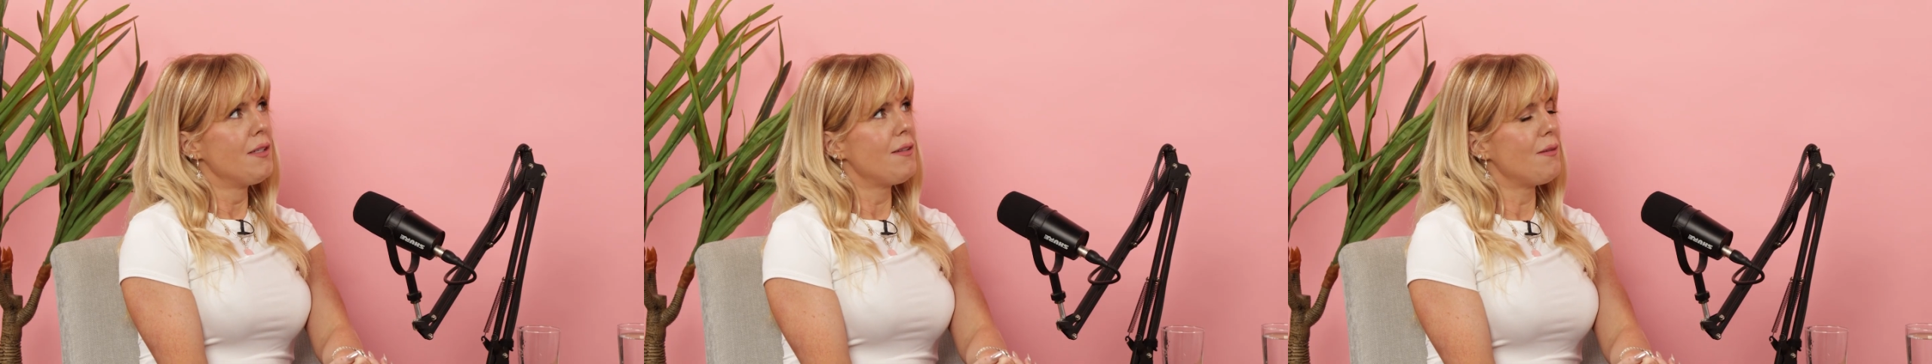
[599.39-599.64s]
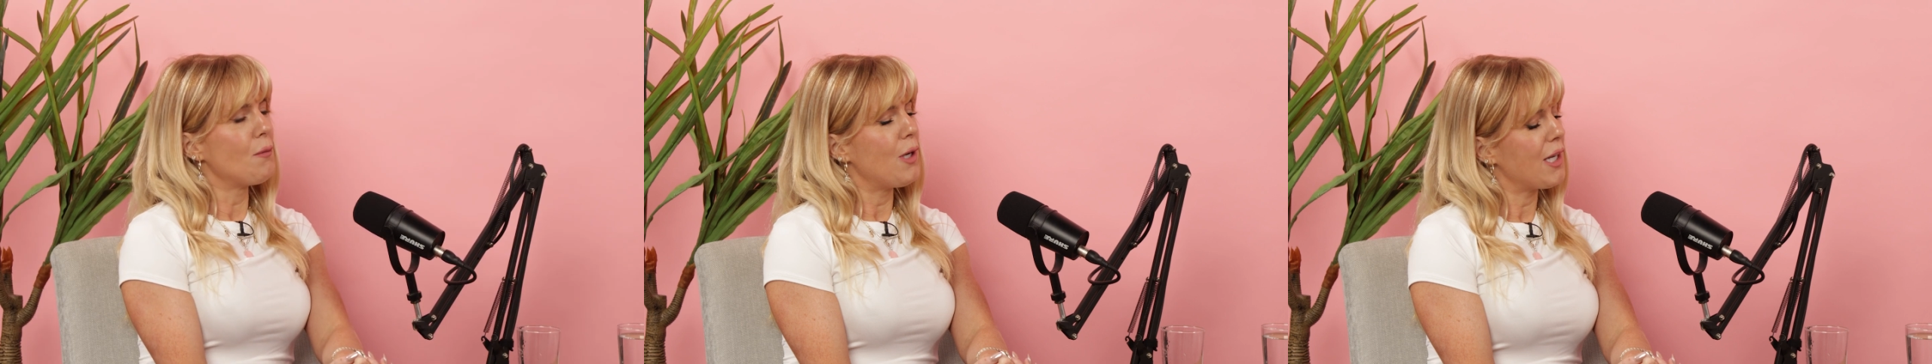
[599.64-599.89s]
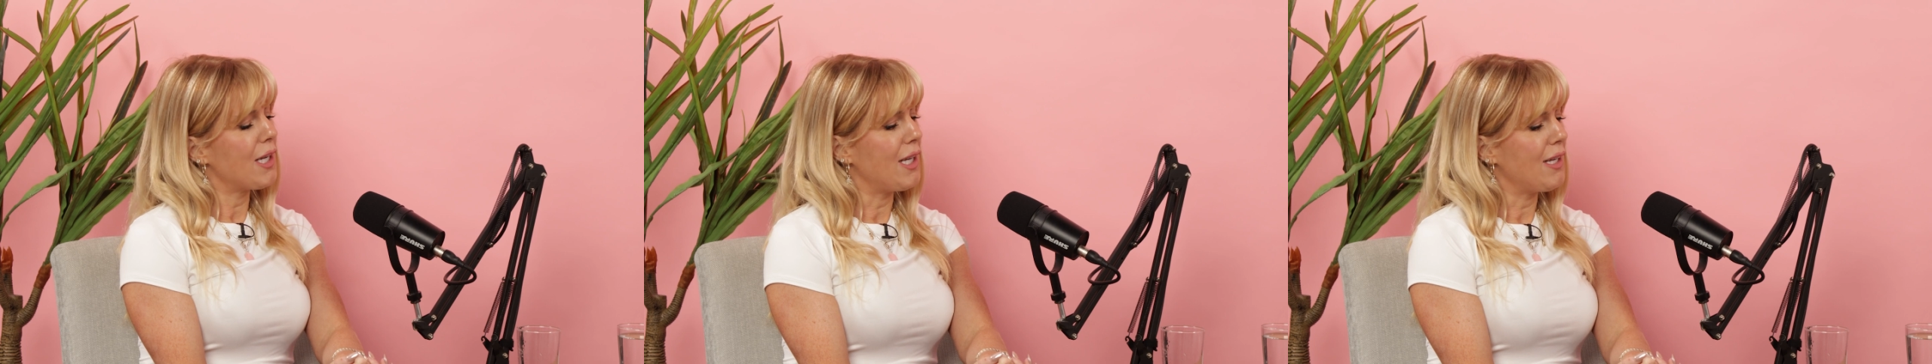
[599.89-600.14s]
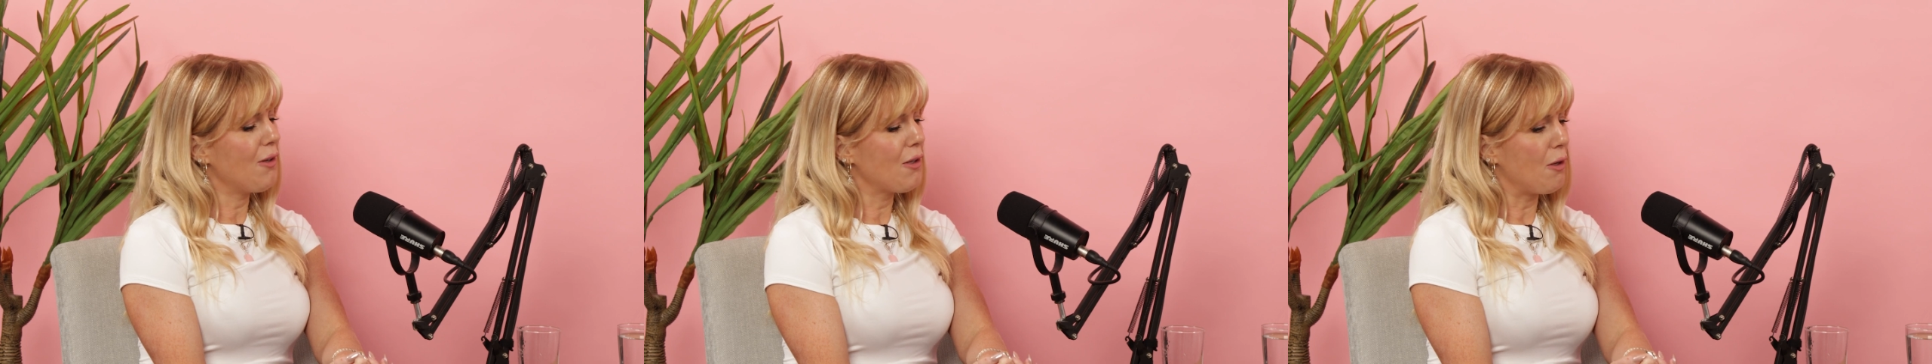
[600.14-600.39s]
isn't
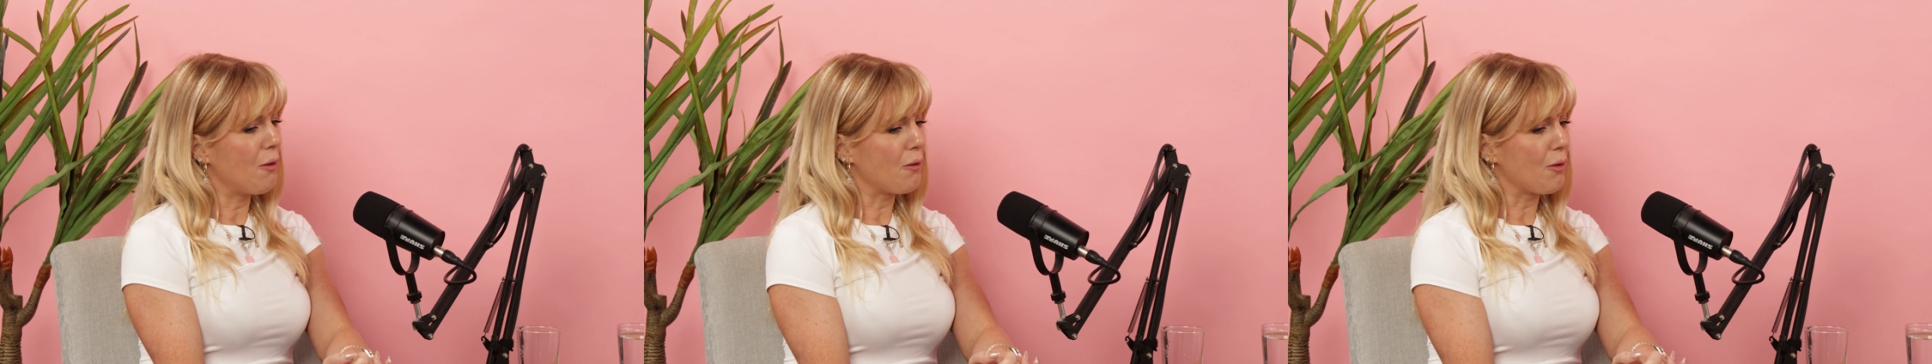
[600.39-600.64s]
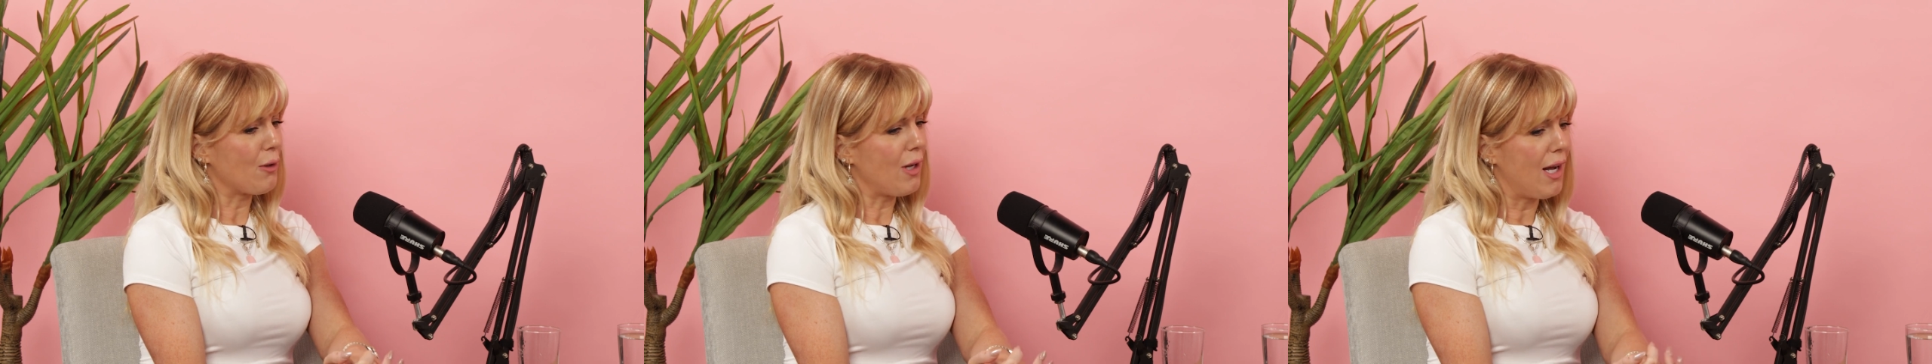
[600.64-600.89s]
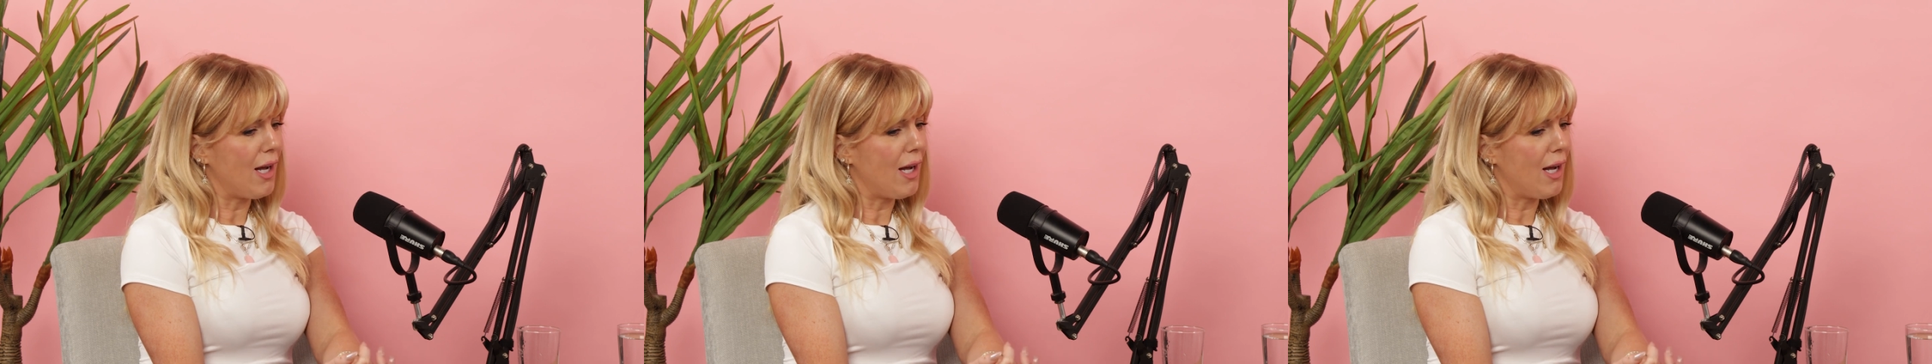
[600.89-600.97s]
working, although it was a good